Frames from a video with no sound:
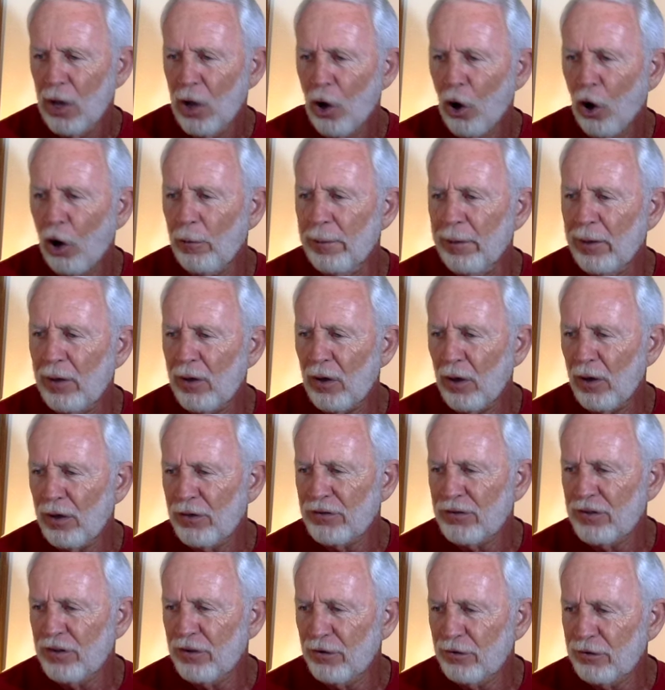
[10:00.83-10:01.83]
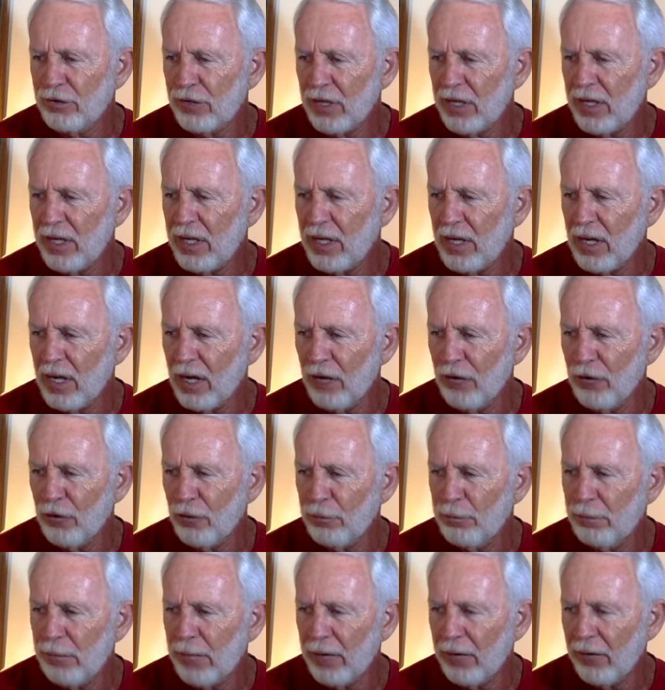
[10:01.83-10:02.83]
or because there is any other
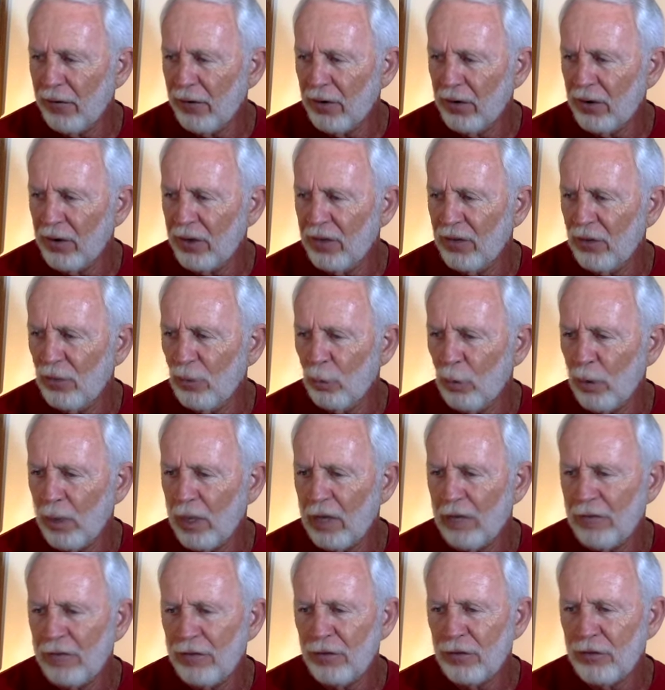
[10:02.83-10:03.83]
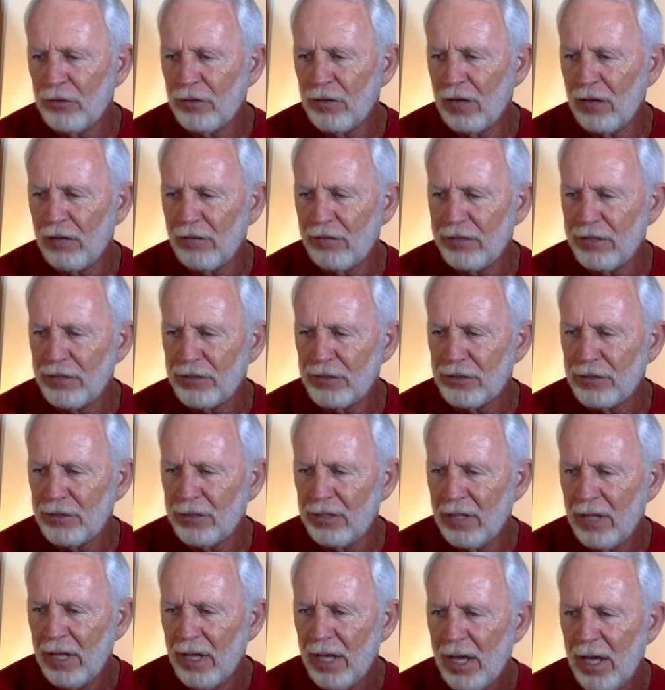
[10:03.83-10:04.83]
barrier in the way of his
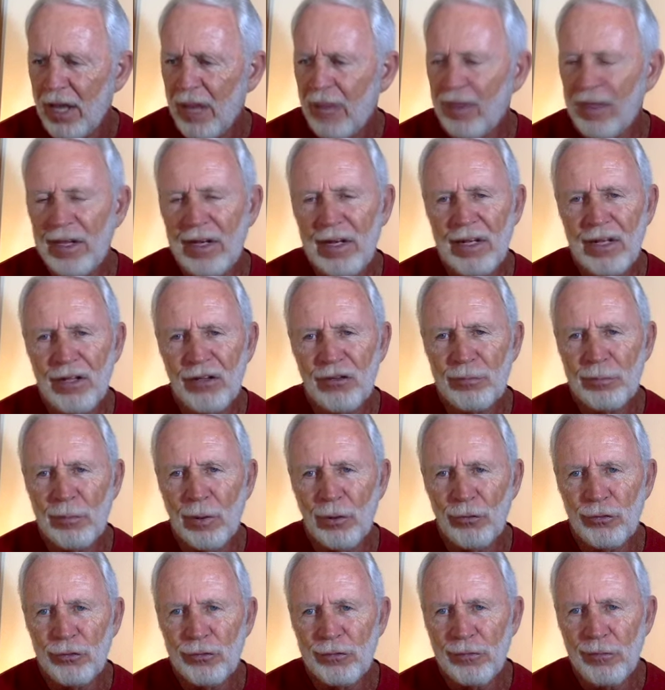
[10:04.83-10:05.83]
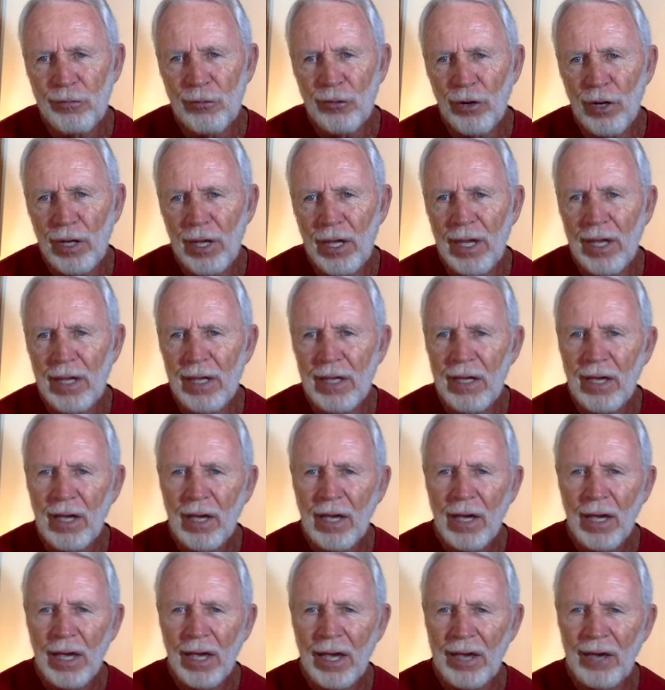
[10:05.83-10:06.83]
salvation than his most free
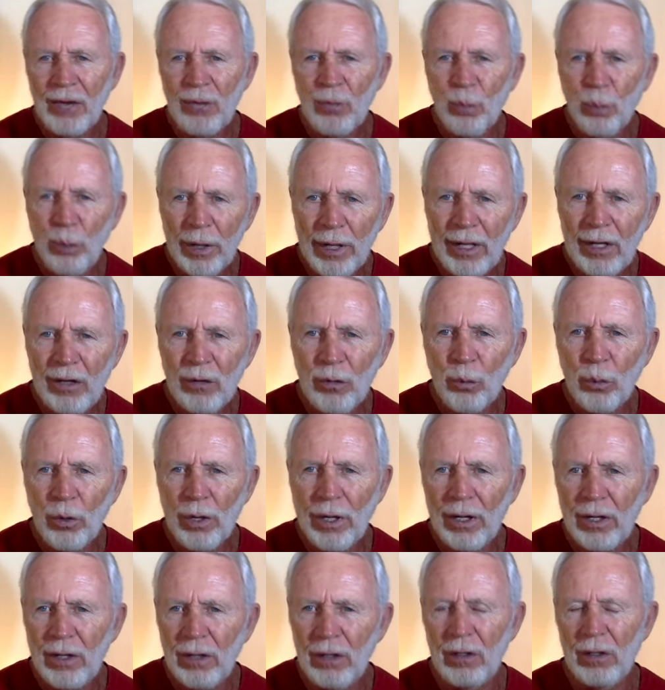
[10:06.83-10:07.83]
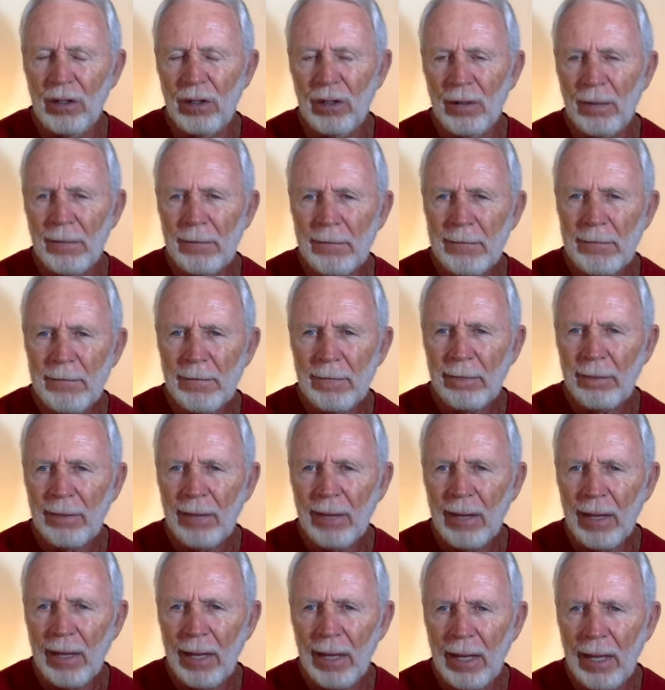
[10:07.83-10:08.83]
and wicked will.
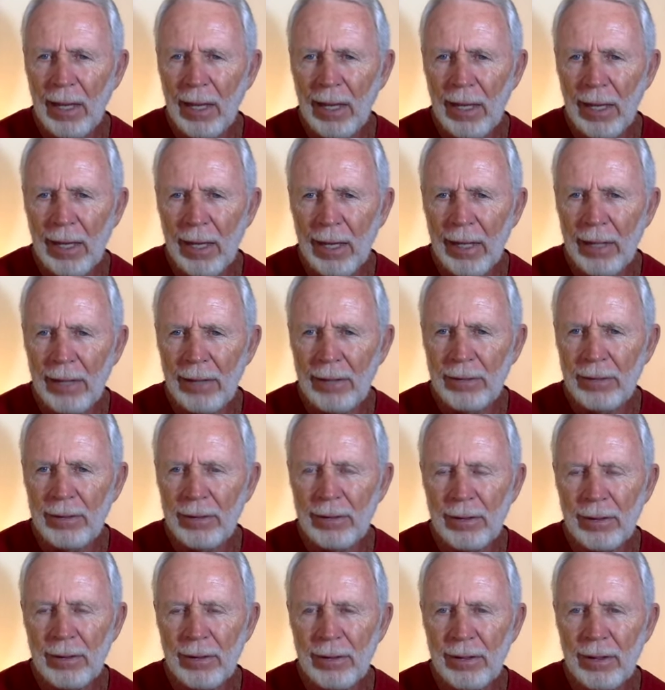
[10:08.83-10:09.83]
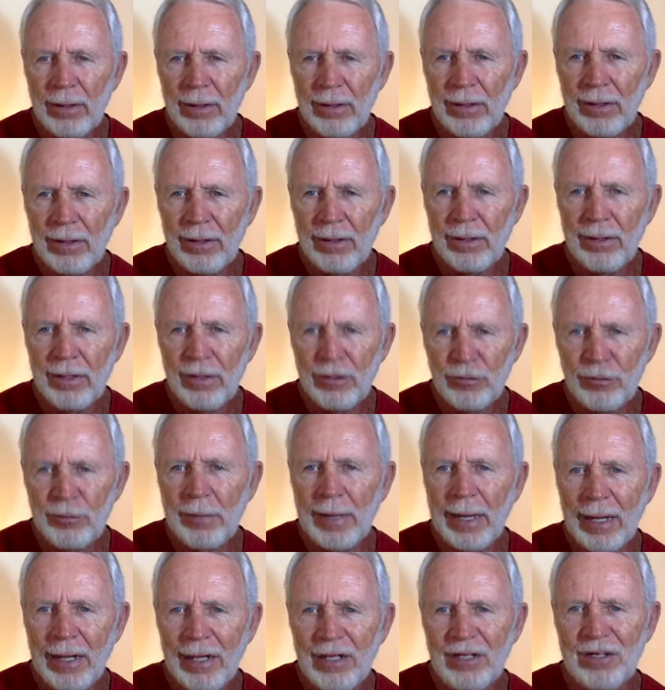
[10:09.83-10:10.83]
And this
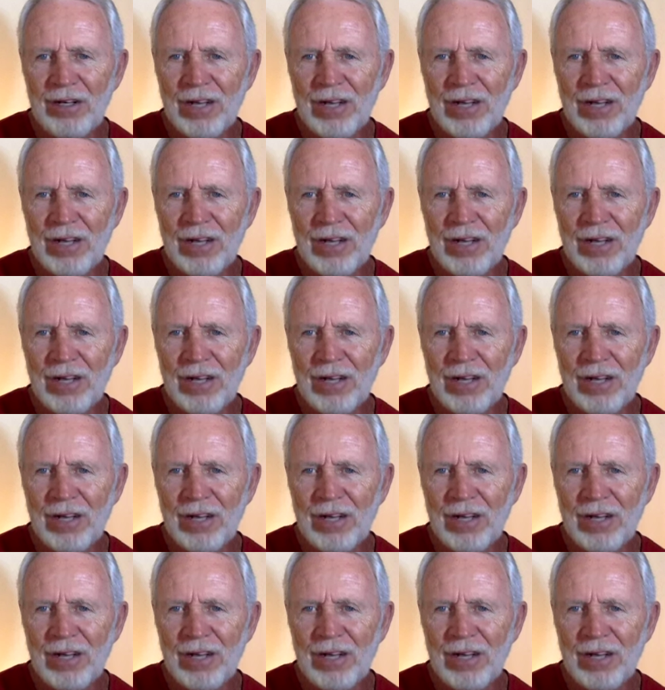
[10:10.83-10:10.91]
man